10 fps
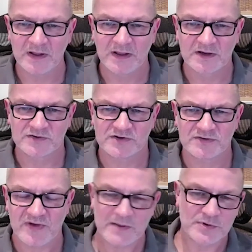because the
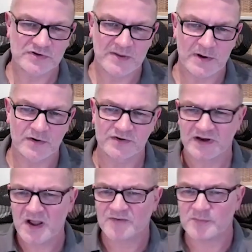developers come along and
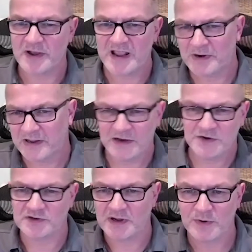say, for my
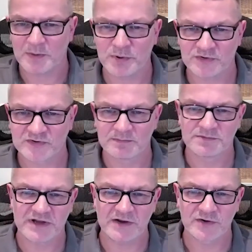application, I want to put some
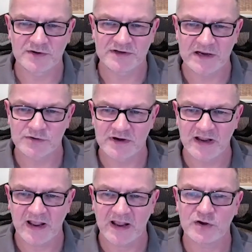JSON data in
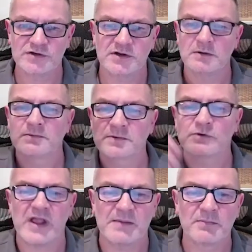here. Could you
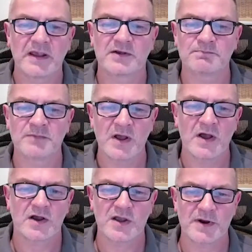create me
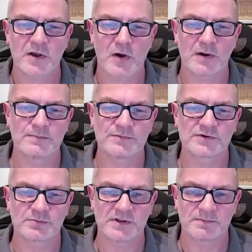a couple of
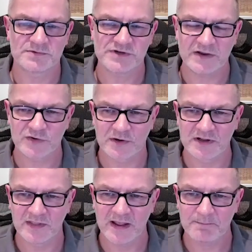columns with JSON
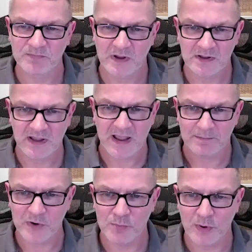in there? Yeah,
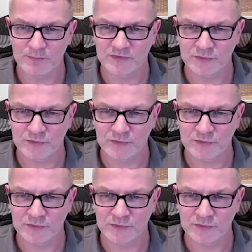no problems at